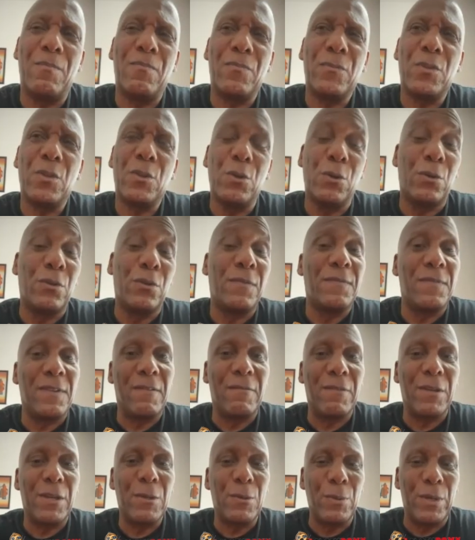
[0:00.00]
good
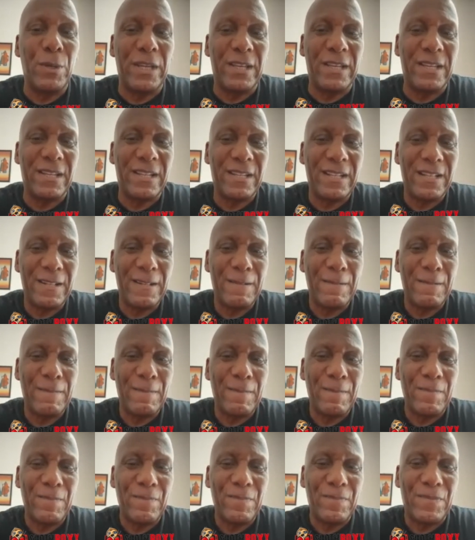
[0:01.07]
very quick,
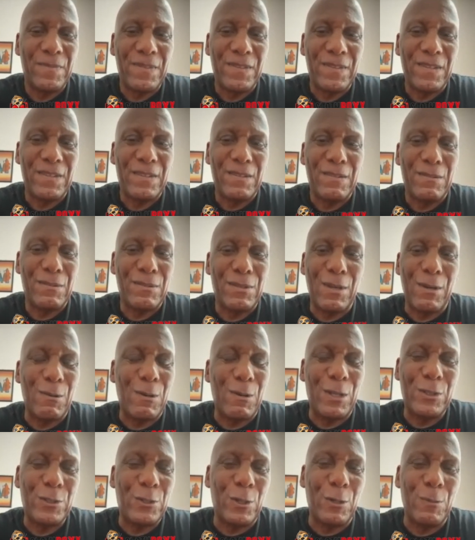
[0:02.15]
so
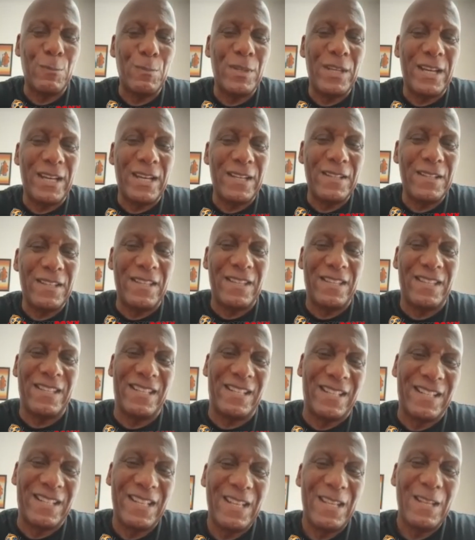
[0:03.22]
I stopped that.
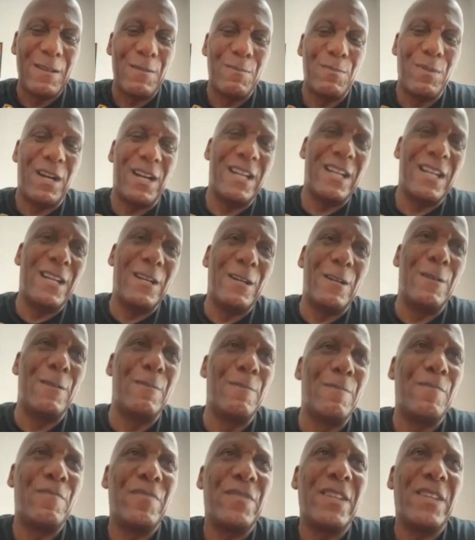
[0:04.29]

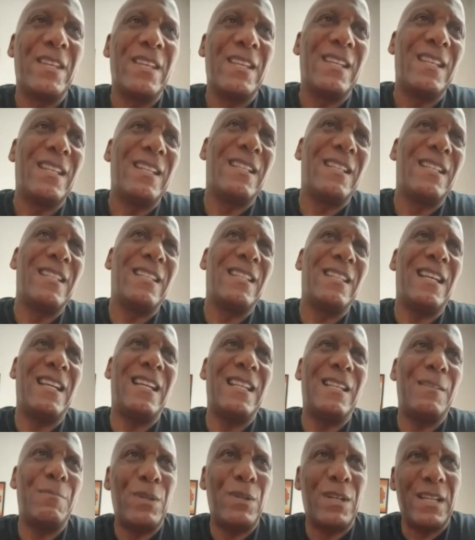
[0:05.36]
But
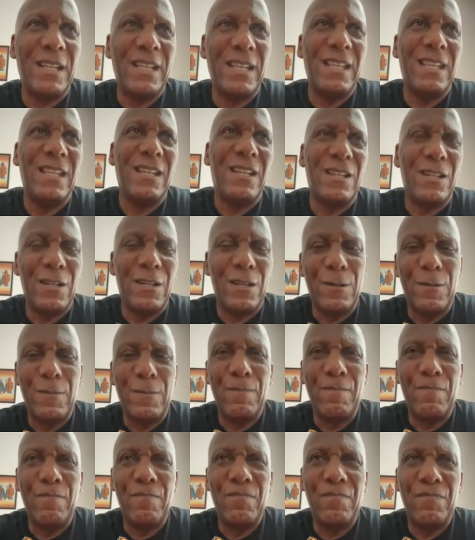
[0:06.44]
yeah, but he
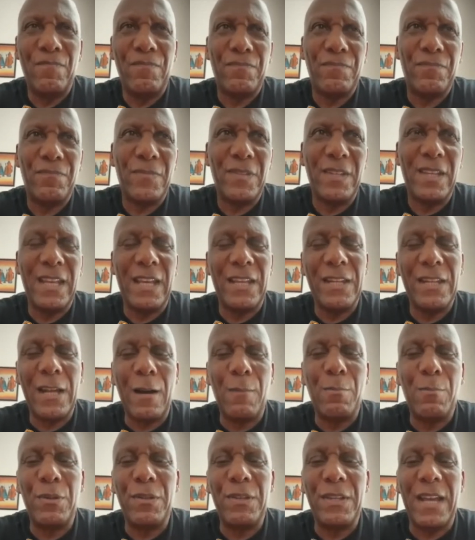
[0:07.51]
had an
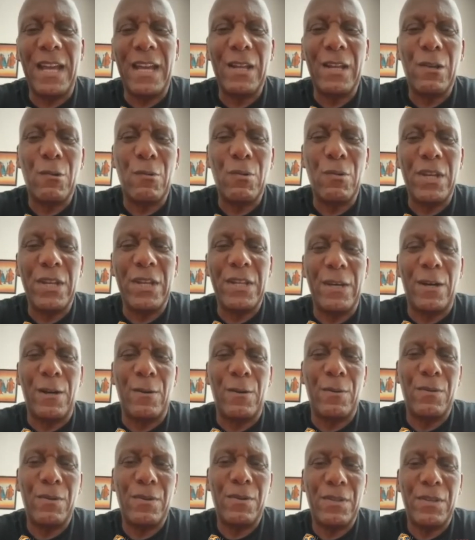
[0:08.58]
up and down career
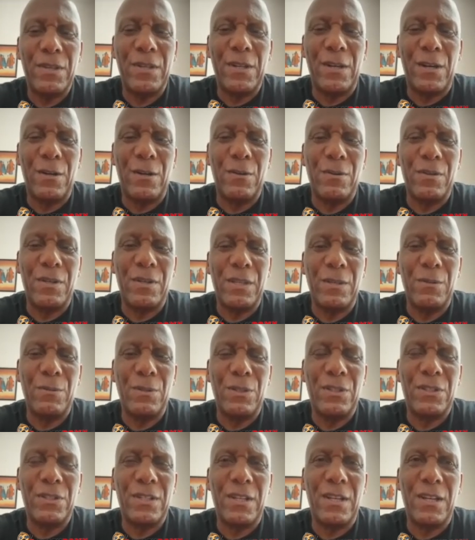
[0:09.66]
though. You know, he
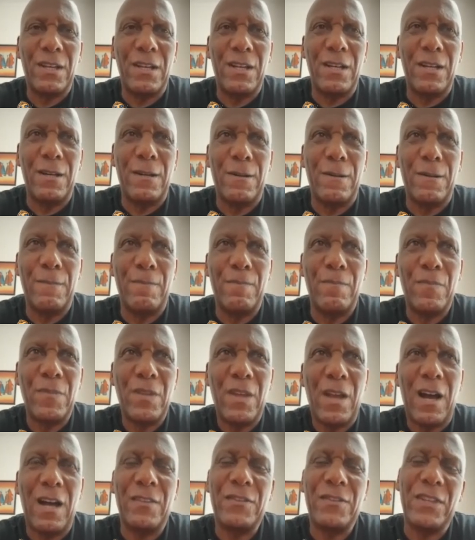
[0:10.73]
was
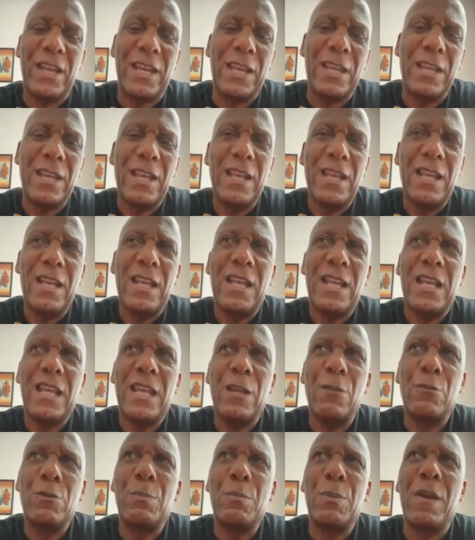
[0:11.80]
I say
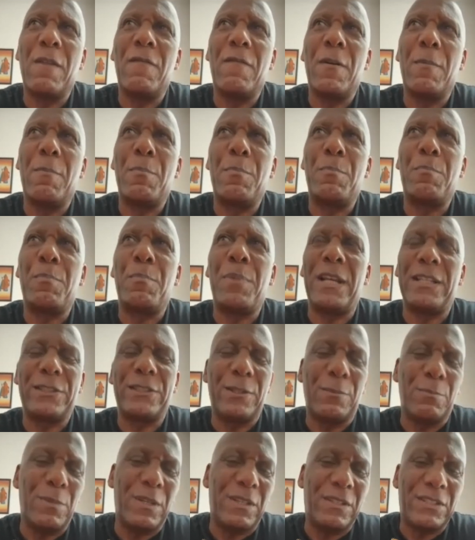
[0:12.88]
he was a bit of a
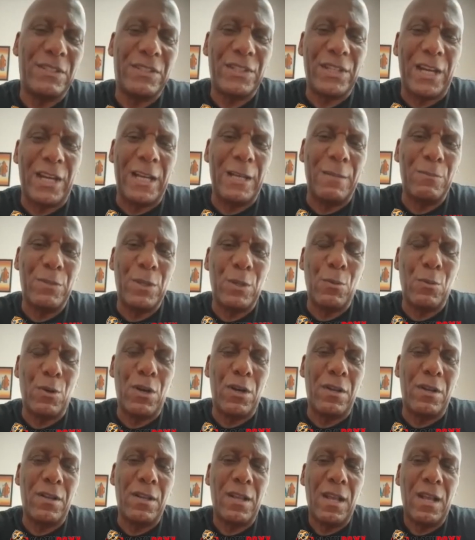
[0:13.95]
pessimist, James. He
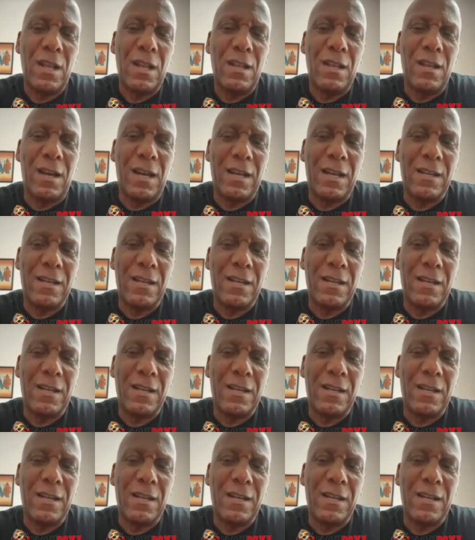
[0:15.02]
weren't like